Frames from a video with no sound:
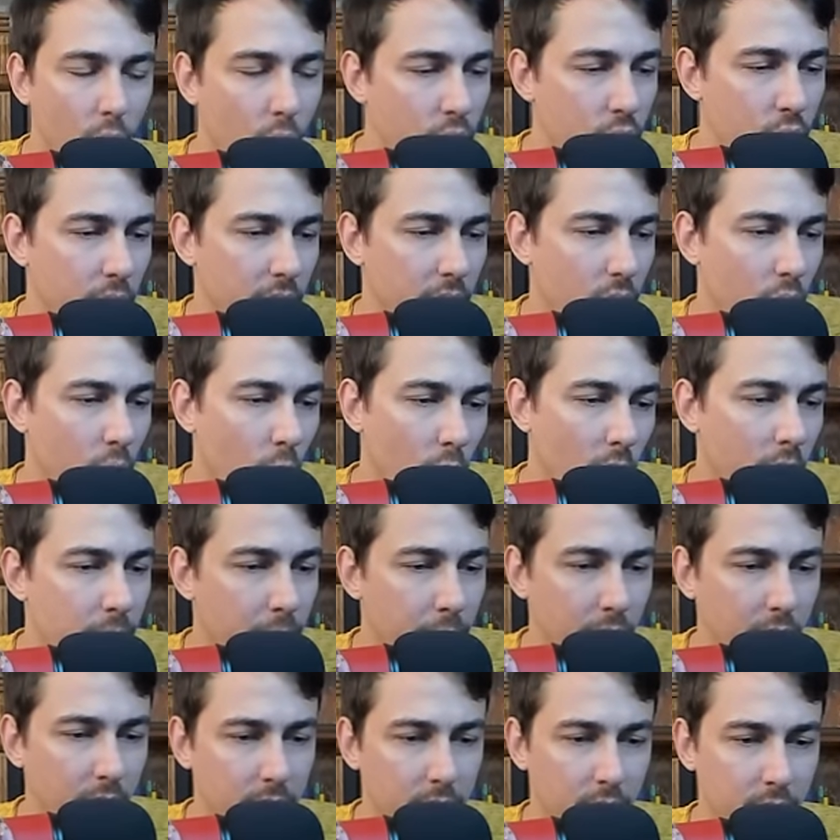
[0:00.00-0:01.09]
or you hit the one
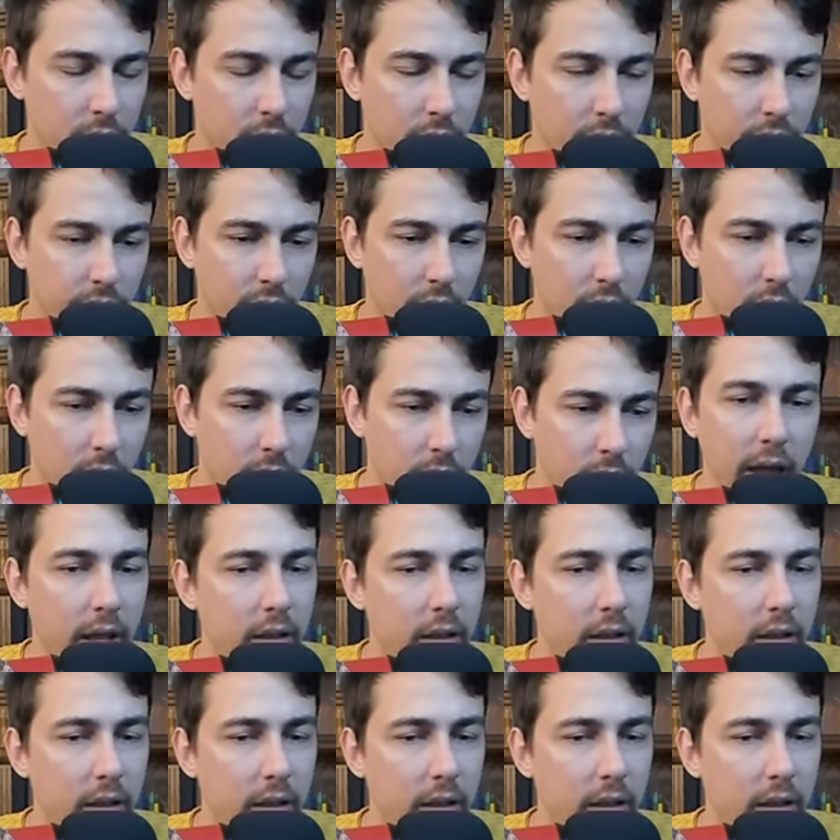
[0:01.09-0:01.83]
button on your phone,